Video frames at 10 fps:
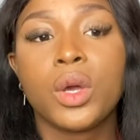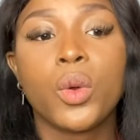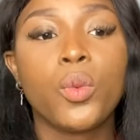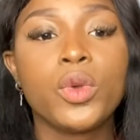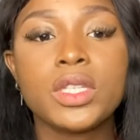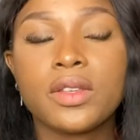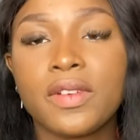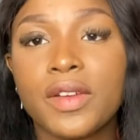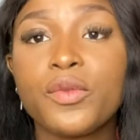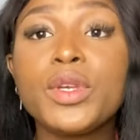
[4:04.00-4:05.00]
We
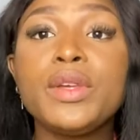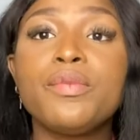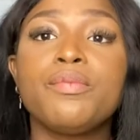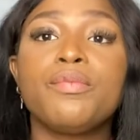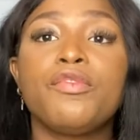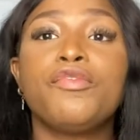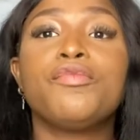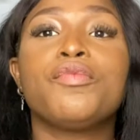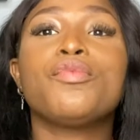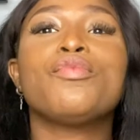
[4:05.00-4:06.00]
survived.
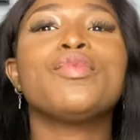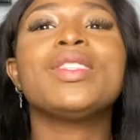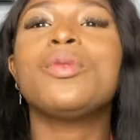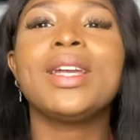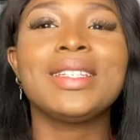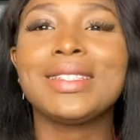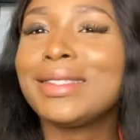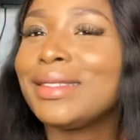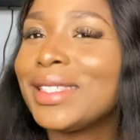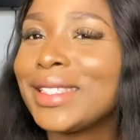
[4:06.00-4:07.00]
The way
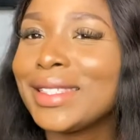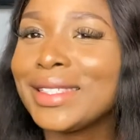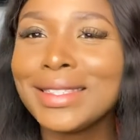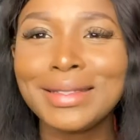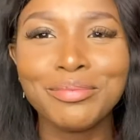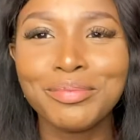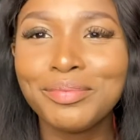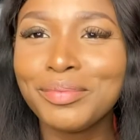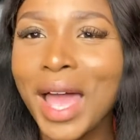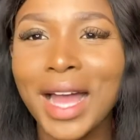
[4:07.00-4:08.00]
the
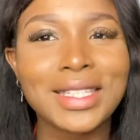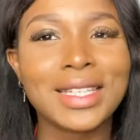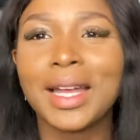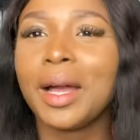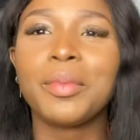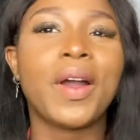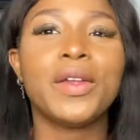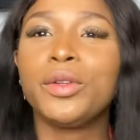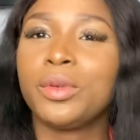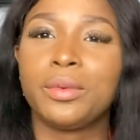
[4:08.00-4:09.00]
accident happened, I
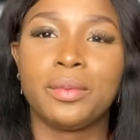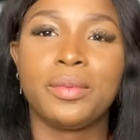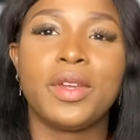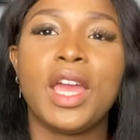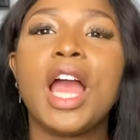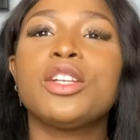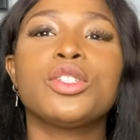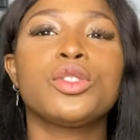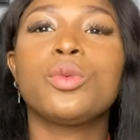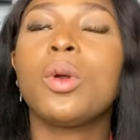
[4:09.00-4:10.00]
don't know. I just
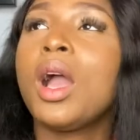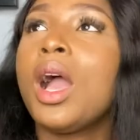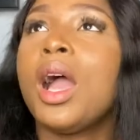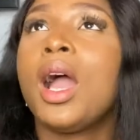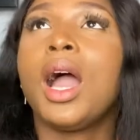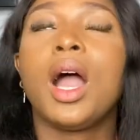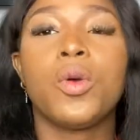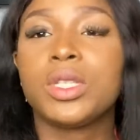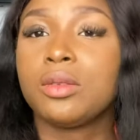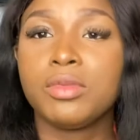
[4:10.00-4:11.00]
knew I
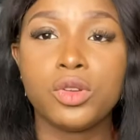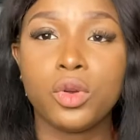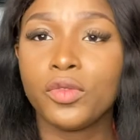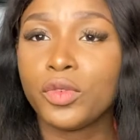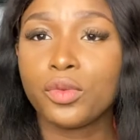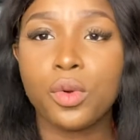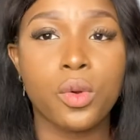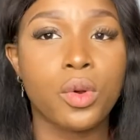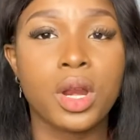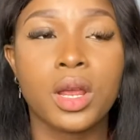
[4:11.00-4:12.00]
was in the middle of the
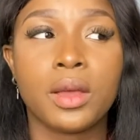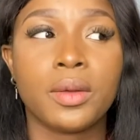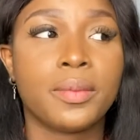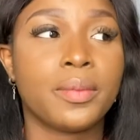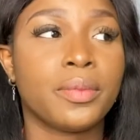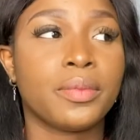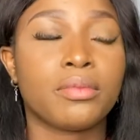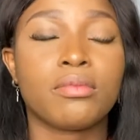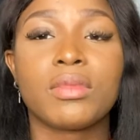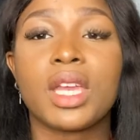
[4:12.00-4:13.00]
road.
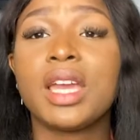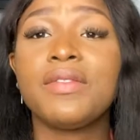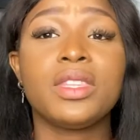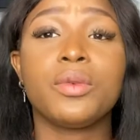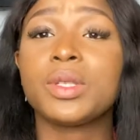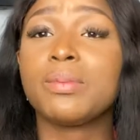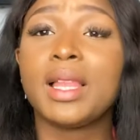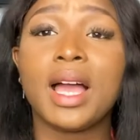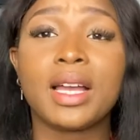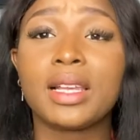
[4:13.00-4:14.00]
Everything was
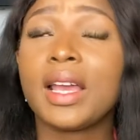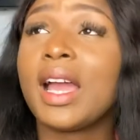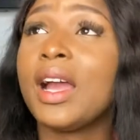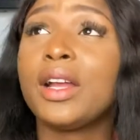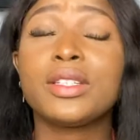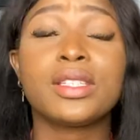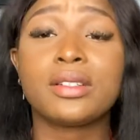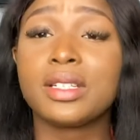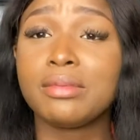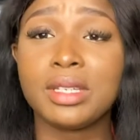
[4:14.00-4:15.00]
black. Like, I heard
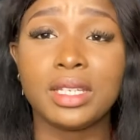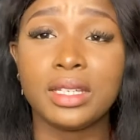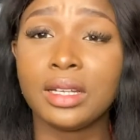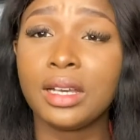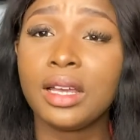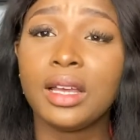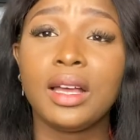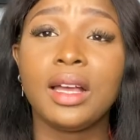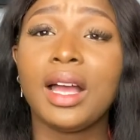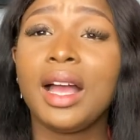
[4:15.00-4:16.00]
screaming.
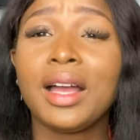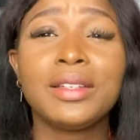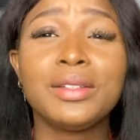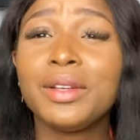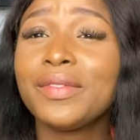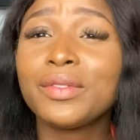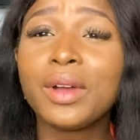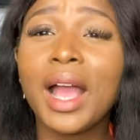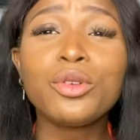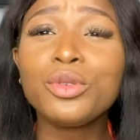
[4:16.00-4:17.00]
I didn't even know.
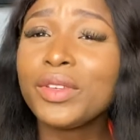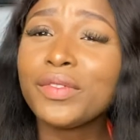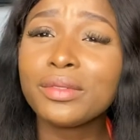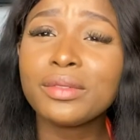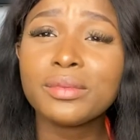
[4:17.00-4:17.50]
I couldn't even